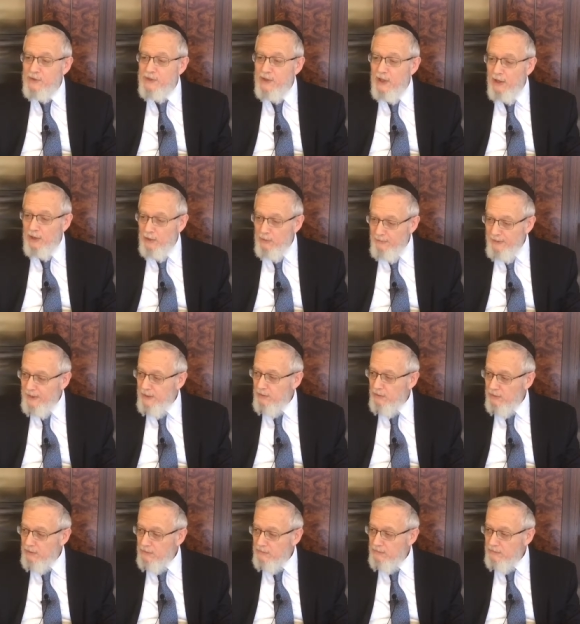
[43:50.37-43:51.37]
an idol
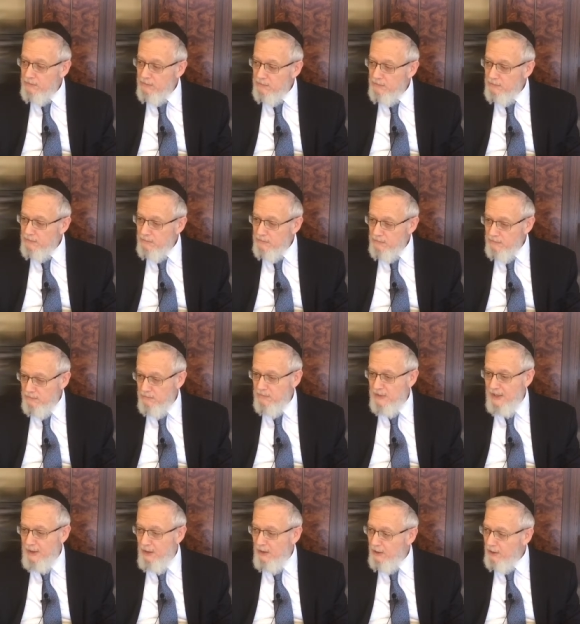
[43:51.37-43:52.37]
maker,
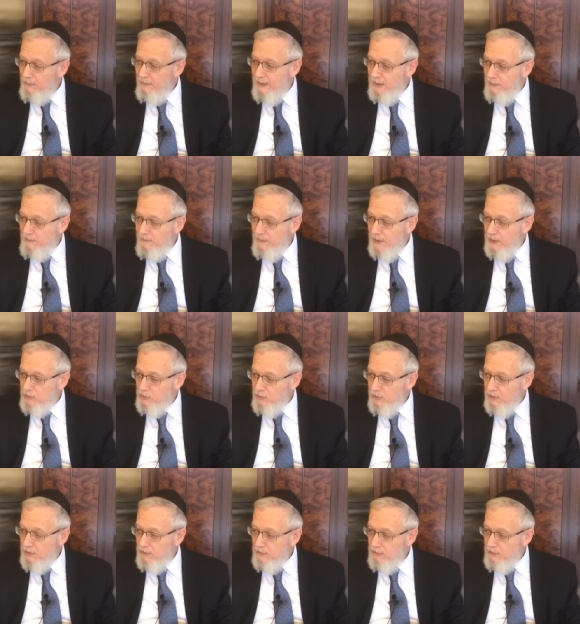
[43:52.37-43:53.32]
an idol manufacturer.